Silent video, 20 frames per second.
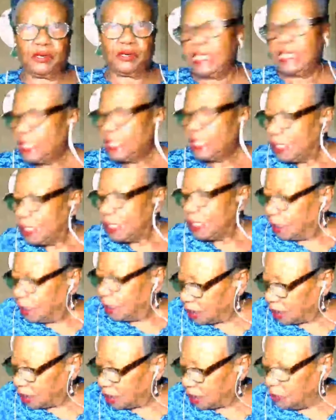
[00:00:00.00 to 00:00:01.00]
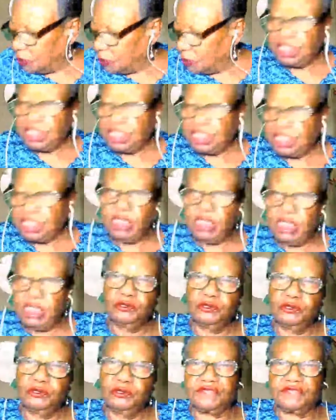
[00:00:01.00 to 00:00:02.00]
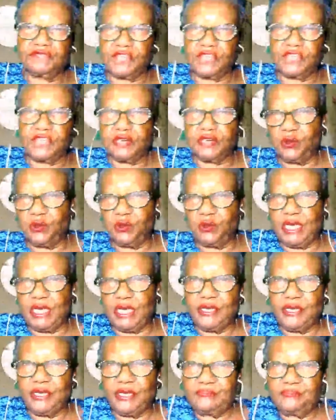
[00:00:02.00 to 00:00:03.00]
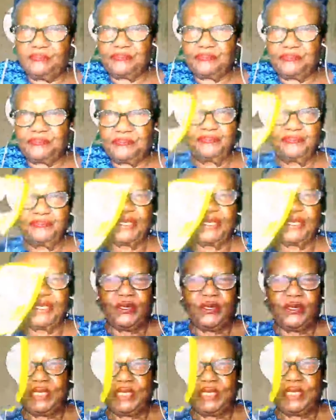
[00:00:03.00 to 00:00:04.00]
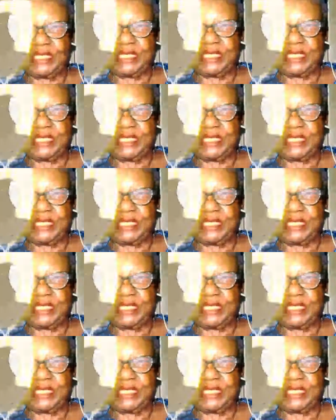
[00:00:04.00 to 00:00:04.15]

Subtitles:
so she knows very well what this little